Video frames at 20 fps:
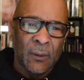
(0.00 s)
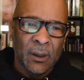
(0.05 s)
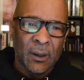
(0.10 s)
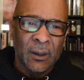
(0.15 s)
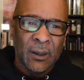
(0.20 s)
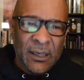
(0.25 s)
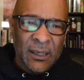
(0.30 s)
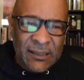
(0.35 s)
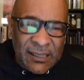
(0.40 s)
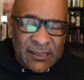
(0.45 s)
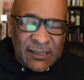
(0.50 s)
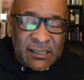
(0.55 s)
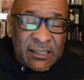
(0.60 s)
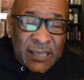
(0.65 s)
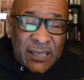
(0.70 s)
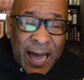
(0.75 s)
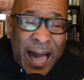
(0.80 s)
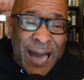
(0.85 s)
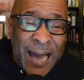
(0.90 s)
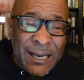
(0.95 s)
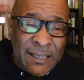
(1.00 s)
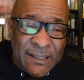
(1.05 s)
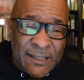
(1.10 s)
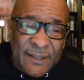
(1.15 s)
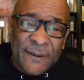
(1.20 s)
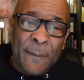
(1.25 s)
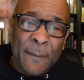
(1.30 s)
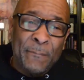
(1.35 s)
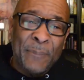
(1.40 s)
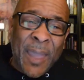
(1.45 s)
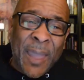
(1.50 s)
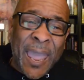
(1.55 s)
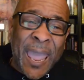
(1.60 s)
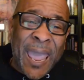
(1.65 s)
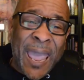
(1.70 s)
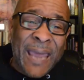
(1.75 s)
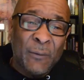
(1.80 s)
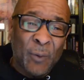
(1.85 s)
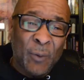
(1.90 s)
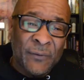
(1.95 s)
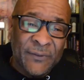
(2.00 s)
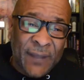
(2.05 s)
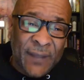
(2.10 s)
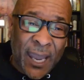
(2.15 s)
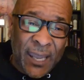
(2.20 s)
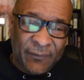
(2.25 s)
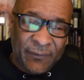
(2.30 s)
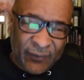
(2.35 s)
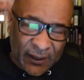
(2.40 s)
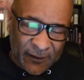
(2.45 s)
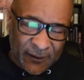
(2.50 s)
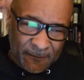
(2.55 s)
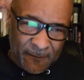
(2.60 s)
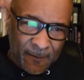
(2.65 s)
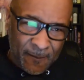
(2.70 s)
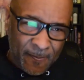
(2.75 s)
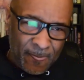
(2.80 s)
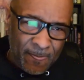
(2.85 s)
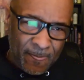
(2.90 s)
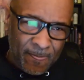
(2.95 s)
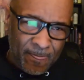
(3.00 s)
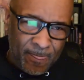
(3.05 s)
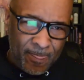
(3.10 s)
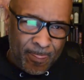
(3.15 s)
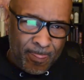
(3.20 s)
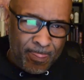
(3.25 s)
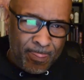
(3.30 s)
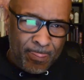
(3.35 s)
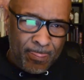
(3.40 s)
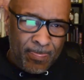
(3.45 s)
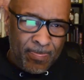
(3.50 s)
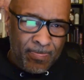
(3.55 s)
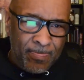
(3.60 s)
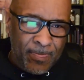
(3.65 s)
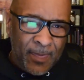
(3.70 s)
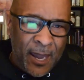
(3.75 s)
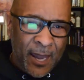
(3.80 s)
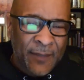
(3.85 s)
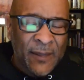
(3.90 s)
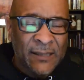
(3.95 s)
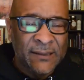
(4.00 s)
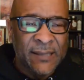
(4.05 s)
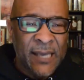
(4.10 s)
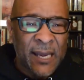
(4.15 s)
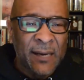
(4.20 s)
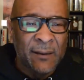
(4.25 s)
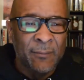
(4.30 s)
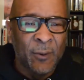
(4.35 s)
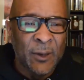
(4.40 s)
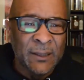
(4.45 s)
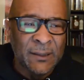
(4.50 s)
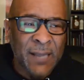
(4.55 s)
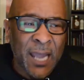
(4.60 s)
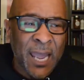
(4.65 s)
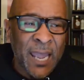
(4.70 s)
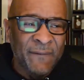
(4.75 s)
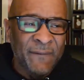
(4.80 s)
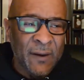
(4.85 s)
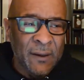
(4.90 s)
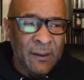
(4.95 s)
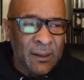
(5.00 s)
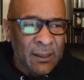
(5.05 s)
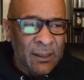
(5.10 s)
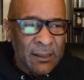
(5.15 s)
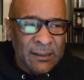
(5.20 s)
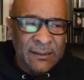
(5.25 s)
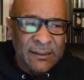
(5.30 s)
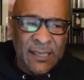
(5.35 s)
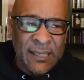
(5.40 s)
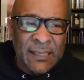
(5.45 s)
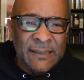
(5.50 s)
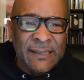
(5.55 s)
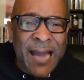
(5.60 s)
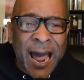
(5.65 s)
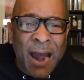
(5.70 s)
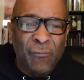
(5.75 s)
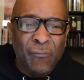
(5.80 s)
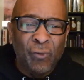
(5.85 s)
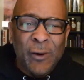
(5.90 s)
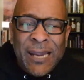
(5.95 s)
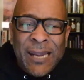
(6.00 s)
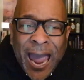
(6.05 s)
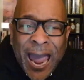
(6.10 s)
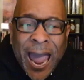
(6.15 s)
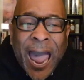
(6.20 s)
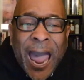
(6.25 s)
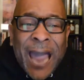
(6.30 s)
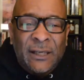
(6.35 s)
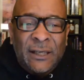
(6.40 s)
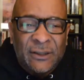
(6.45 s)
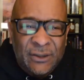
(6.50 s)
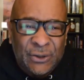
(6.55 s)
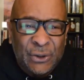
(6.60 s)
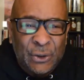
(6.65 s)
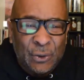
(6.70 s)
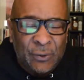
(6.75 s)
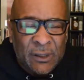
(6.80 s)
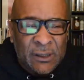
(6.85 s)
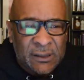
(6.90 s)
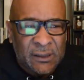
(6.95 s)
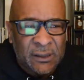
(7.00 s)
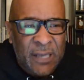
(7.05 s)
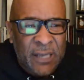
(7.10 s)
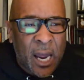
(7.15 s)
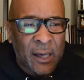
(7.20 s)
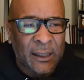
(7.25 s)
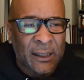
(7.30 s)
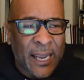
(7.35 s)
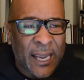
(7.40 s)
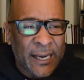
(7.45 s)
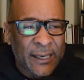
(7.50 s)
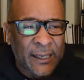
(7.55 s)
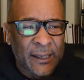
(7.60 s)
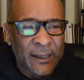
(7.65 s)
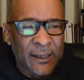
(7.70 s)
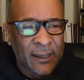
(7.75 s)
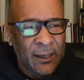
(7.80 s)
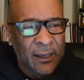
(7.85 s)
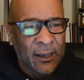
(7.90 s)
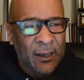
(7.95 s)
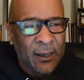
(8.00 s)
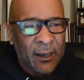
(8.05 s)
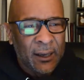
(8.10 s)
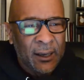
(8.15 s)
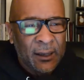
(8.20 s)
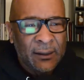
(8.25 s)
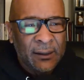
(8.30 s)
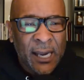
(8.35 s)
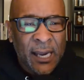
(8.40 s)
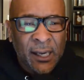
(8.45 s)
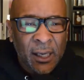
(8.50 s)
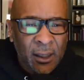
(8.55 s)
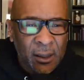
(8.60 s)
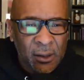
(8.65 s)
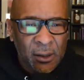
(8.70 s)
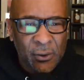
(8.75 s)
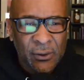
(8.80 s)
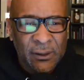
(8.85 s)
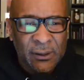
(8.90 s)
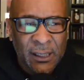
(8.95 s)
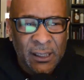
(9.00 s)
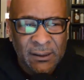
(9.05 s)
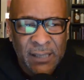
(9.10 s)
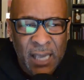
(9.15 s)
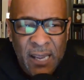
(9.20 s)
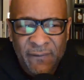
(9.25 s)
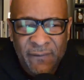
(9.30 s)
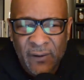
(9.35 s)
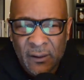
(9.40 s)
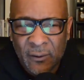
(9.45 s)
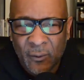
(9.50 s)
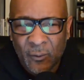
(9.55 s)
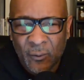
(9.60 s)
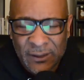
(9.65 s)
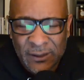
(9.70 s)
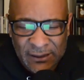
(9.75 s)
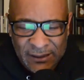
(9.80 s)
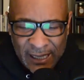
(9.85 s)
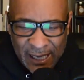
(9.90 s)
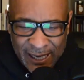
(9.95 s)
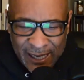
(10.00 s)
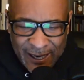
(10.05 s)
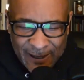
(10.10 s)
to slide into the bed with David. And they said when David did not react to this young lady, they concluded that David was dead.